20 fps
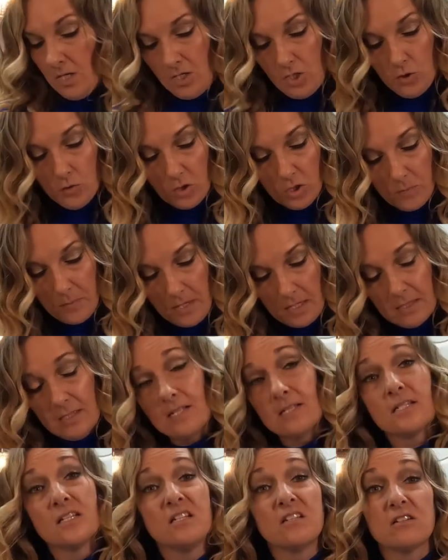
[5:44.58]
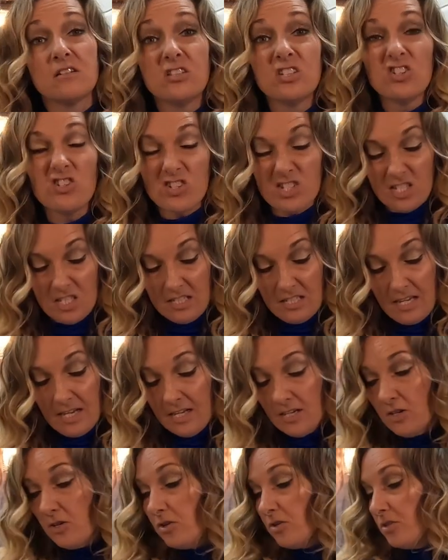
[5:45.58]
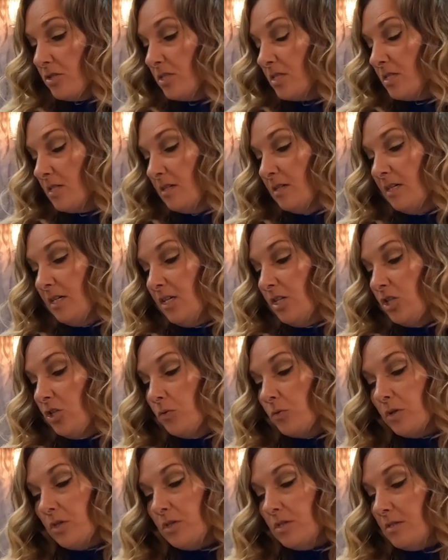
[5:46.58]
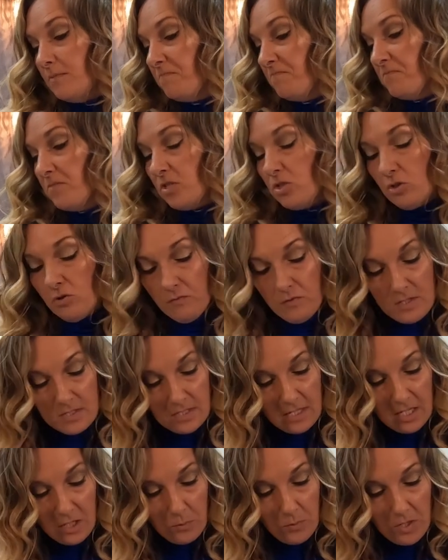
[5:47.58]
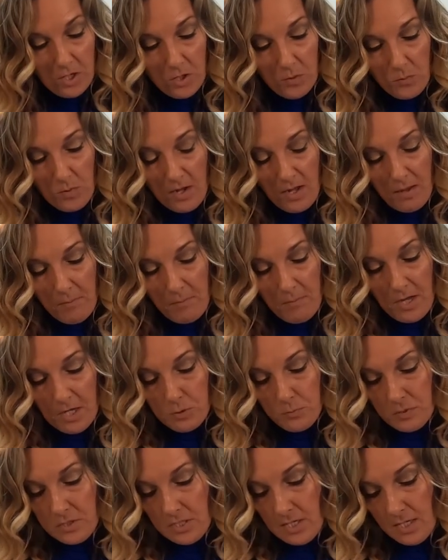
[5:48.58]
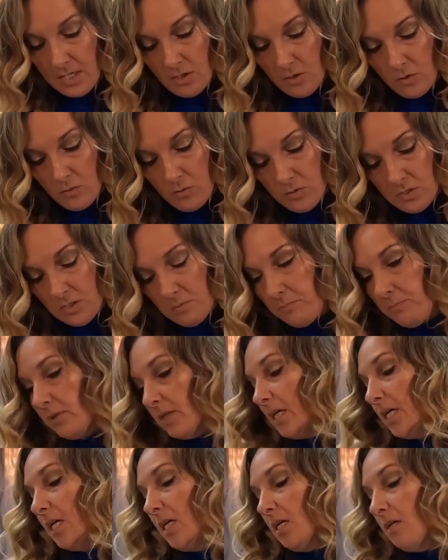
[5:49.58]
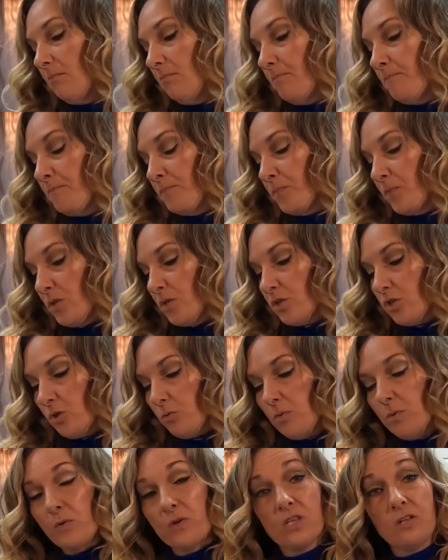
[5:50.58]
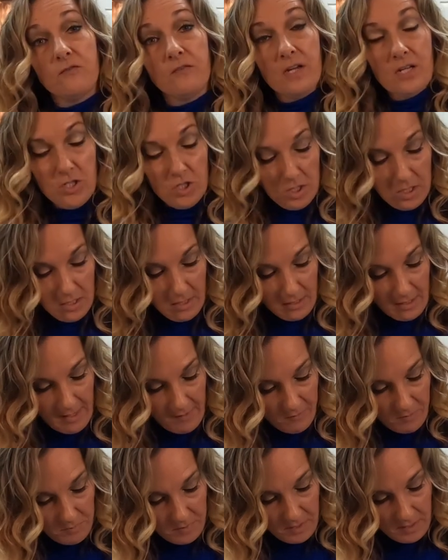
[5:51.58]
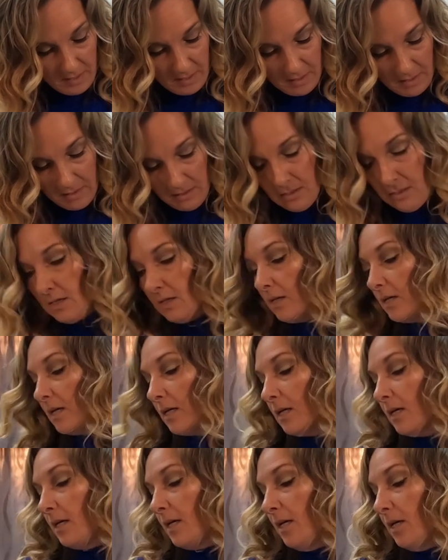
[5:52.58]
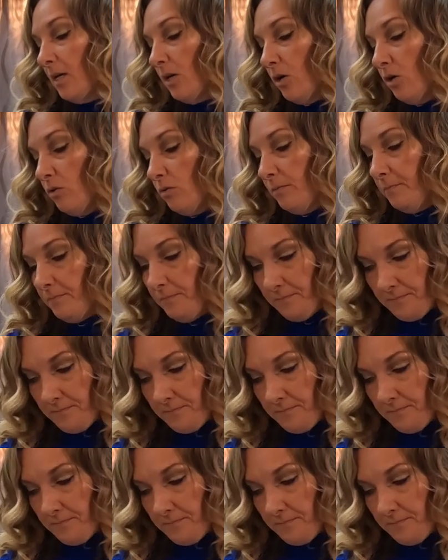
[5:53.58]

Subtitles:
You could make these into little sliders. You could serve these any way you want. Mashed potatoes, plain, serve it with a veggie and have it be keto.